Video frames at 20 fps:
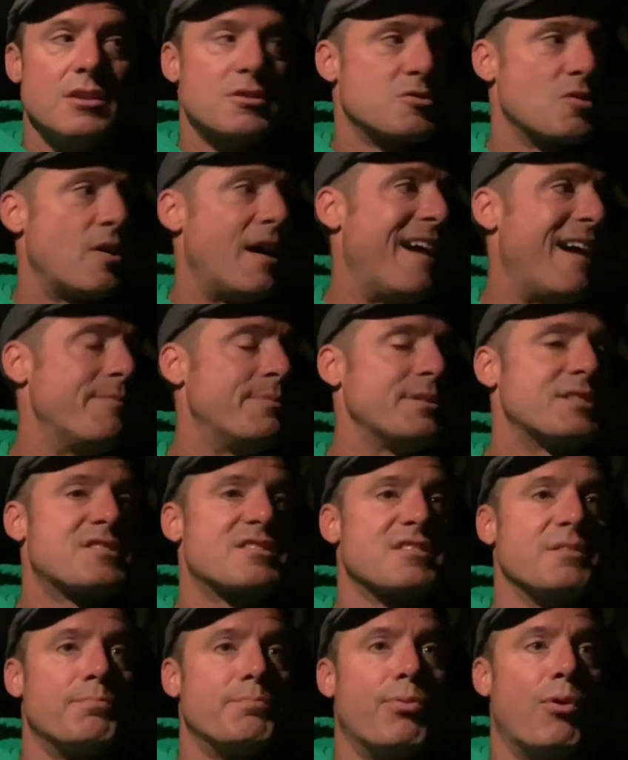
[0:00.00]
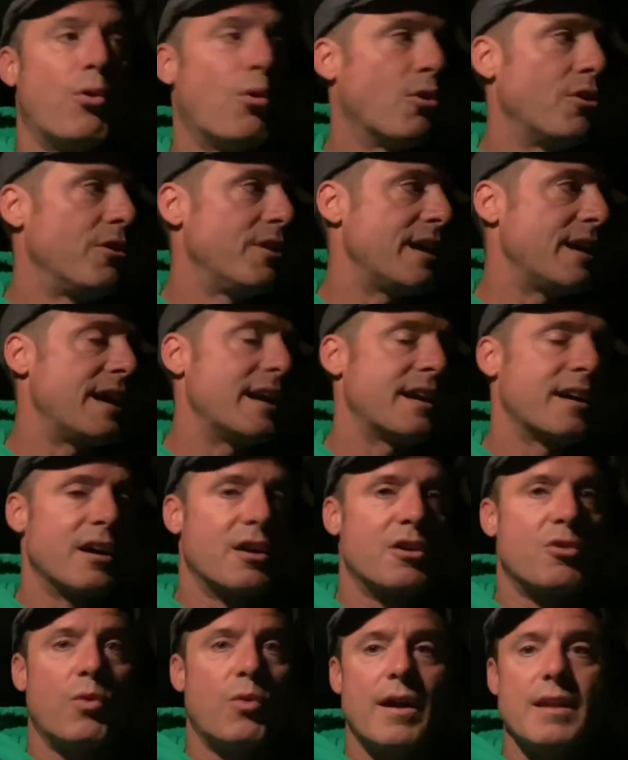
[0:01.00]
So I've been
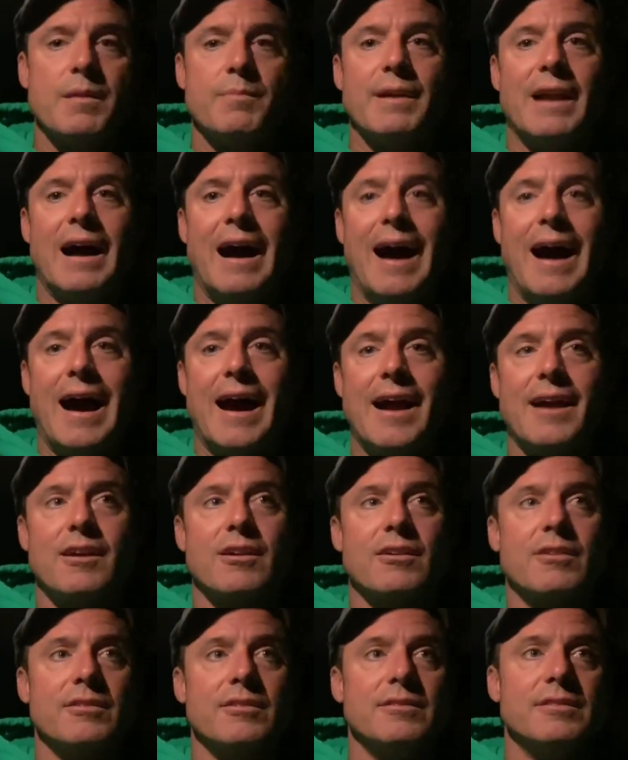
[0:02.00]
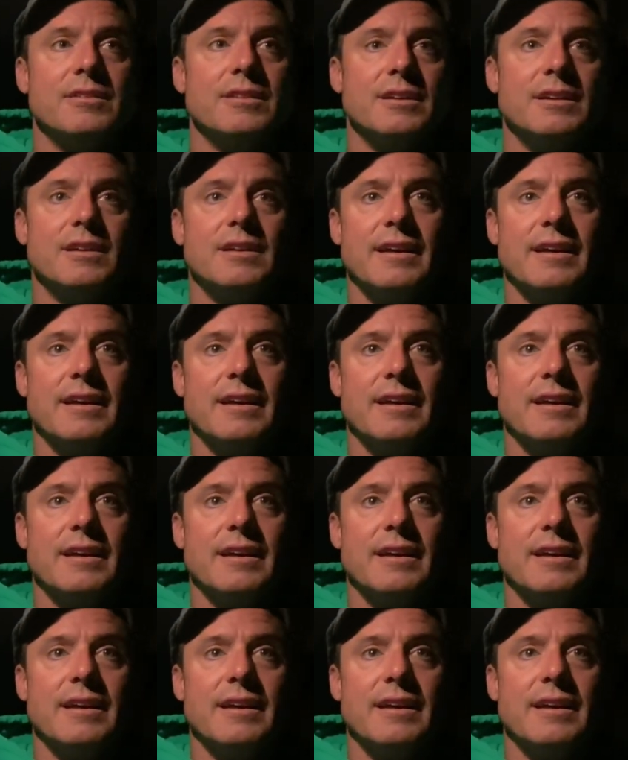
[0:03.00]
supporting quite a bit of iron